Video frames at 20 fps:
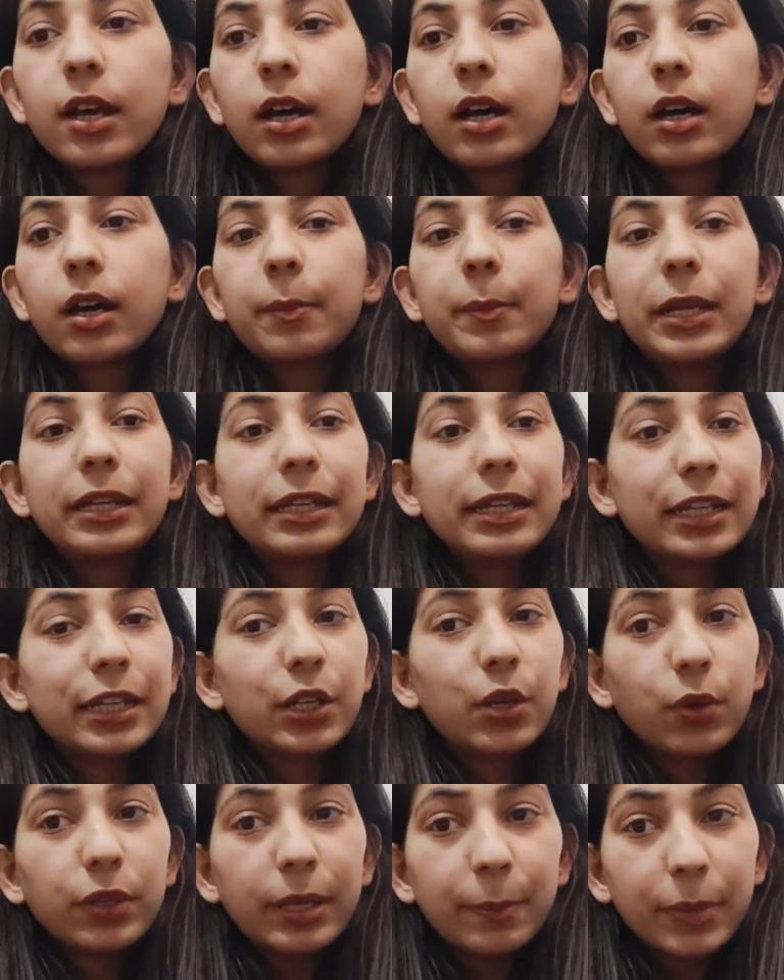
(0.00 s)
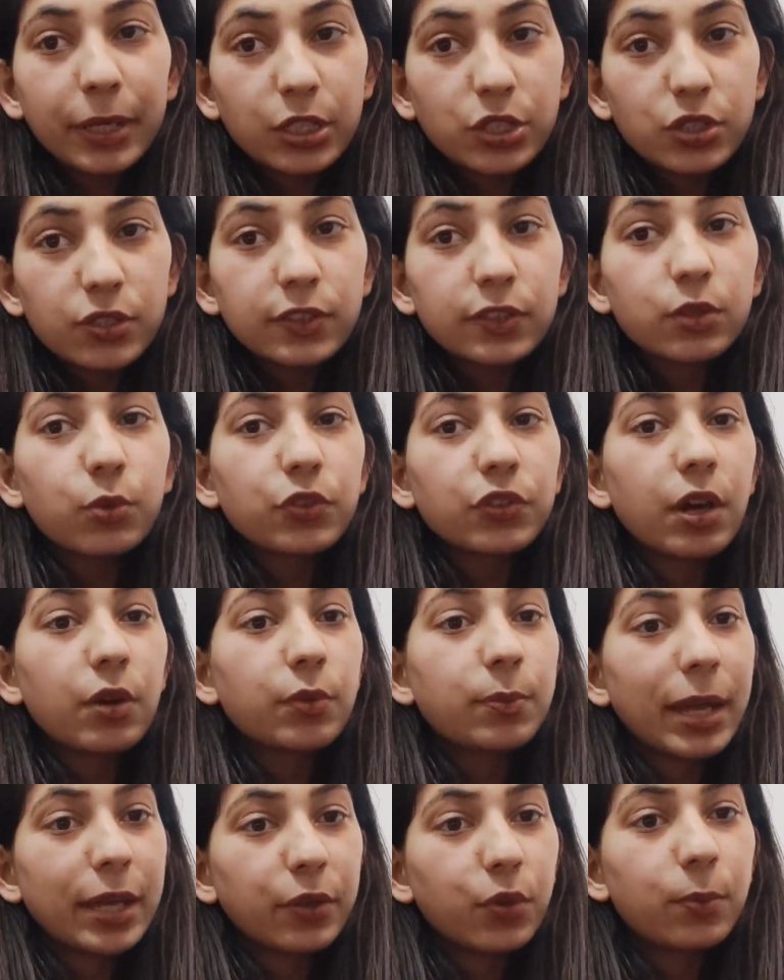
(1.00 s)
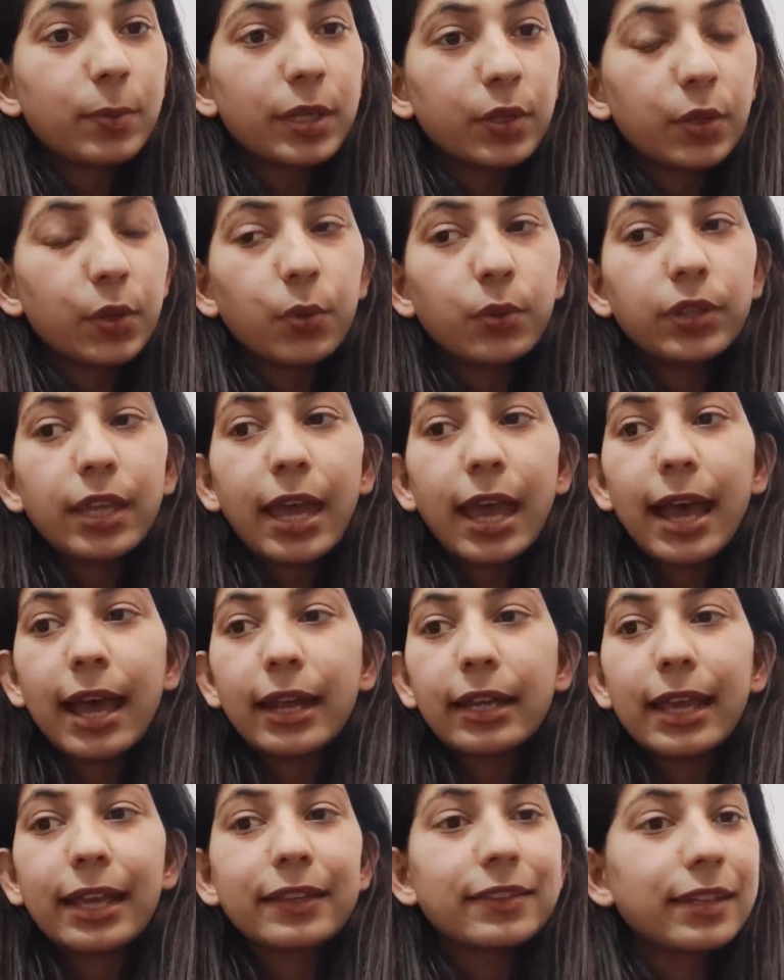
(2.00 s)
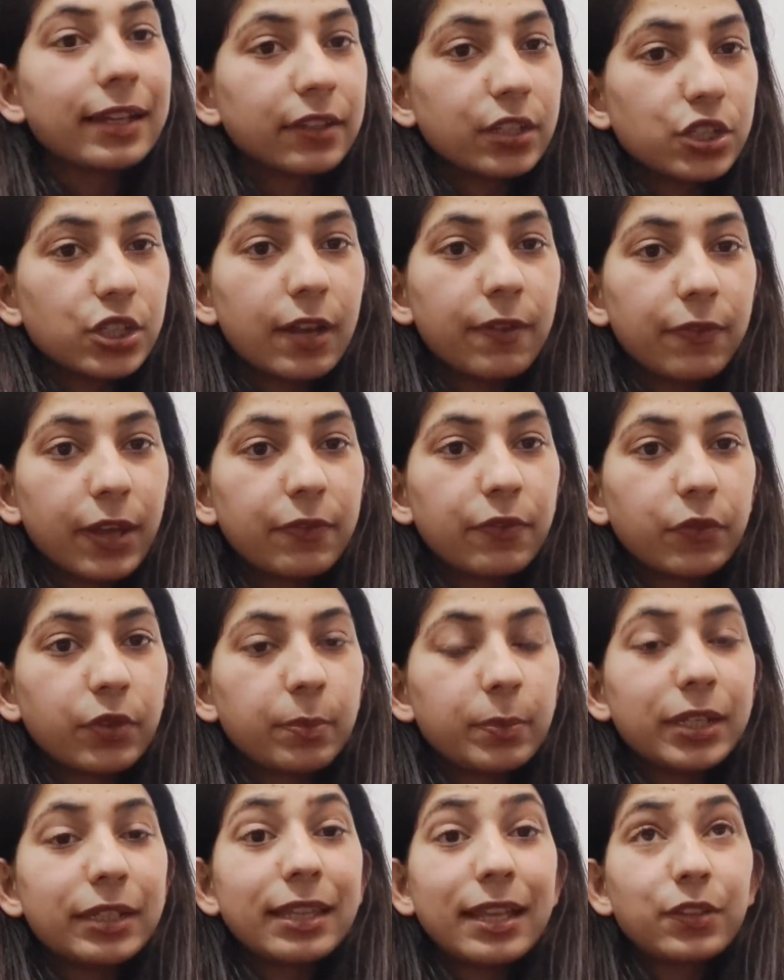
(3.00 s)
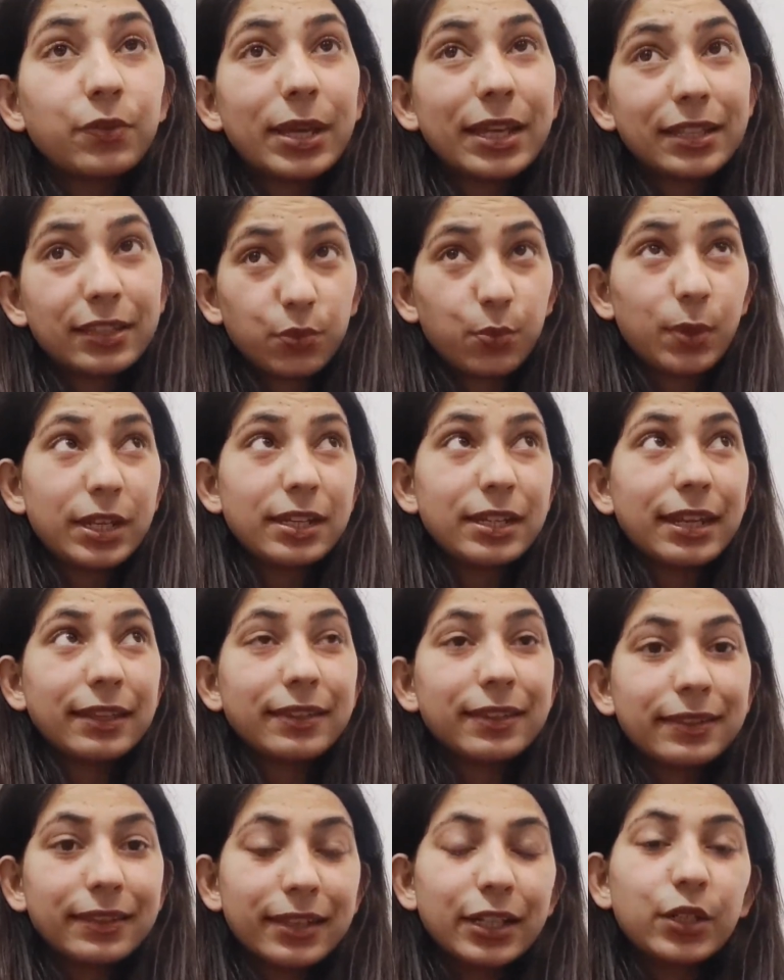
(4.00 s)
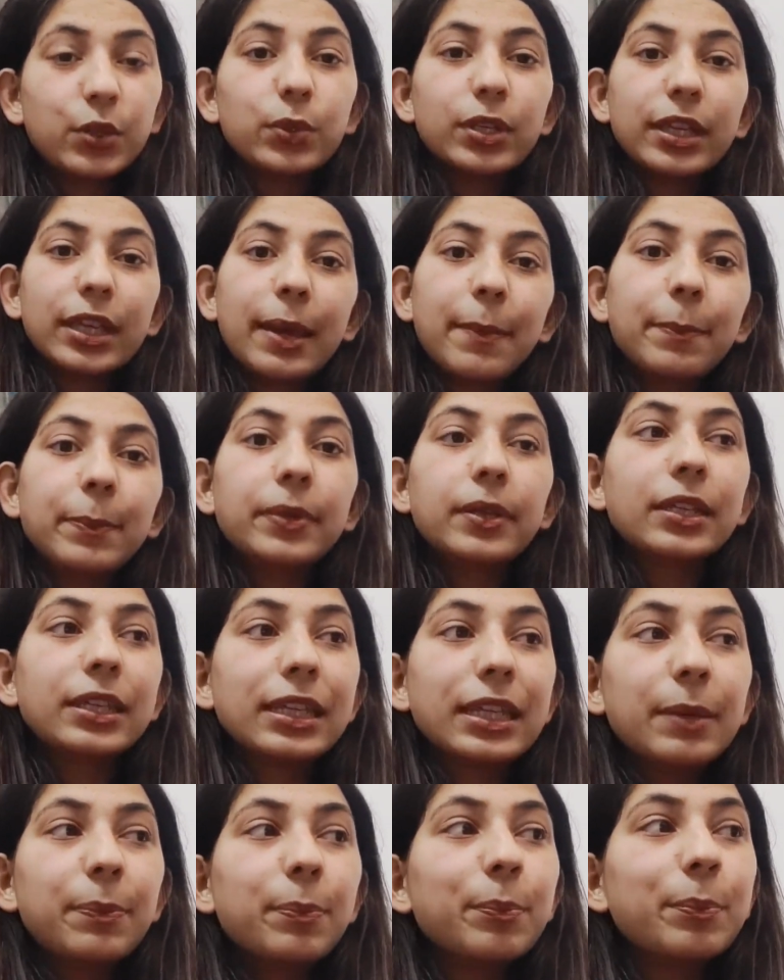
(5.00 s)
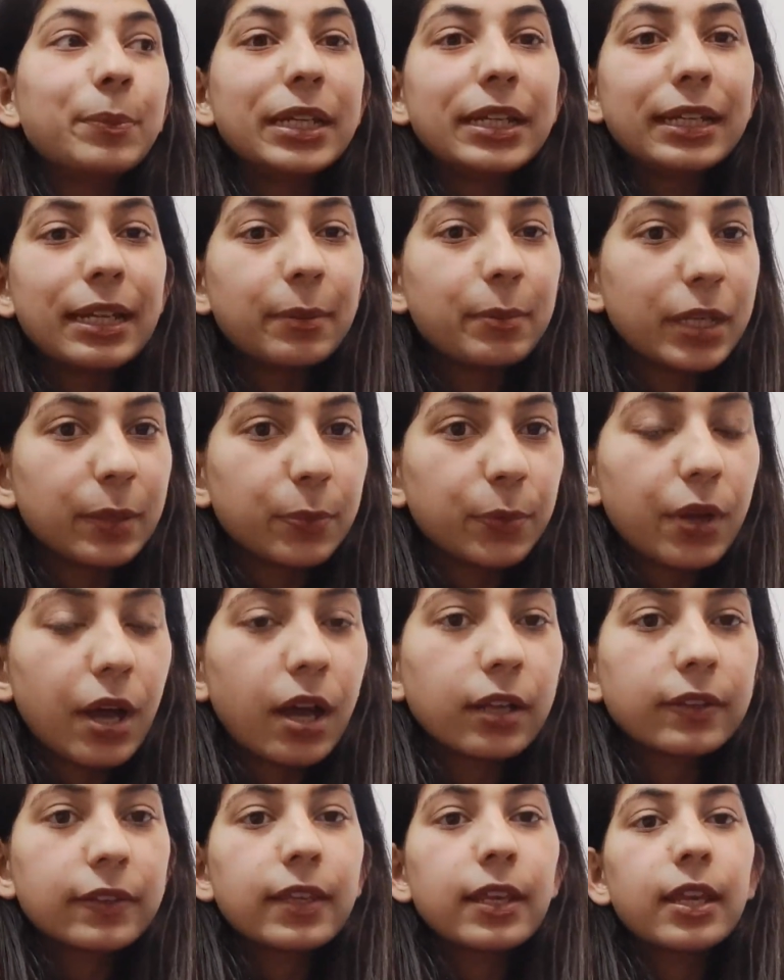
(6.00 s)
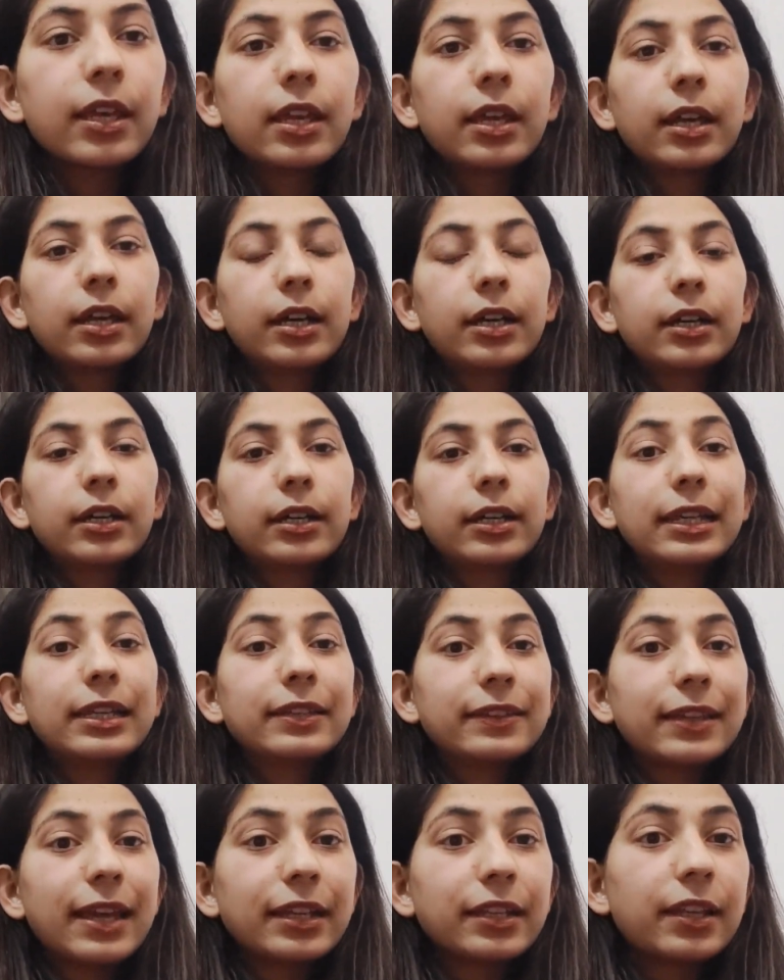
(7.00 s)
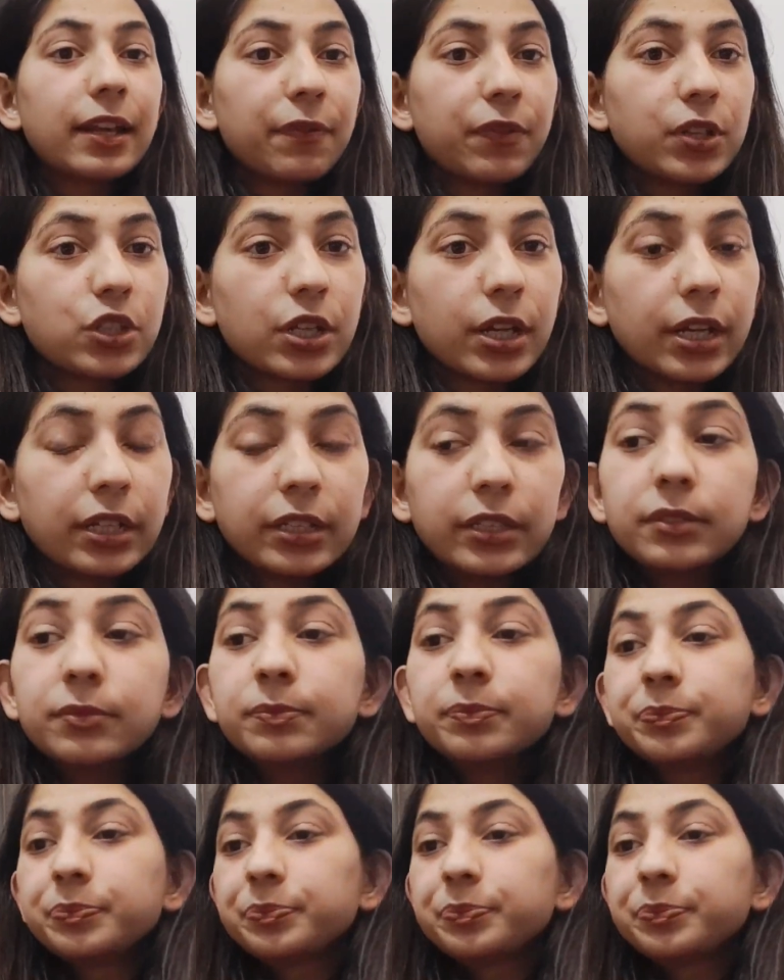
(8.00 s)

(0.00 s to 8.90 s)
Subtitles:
Maintaining low temperatures slows down microbial growth and extend the shelf life of the meat. That's why it's very necessary to keep meat and meat products inside the refrigerator.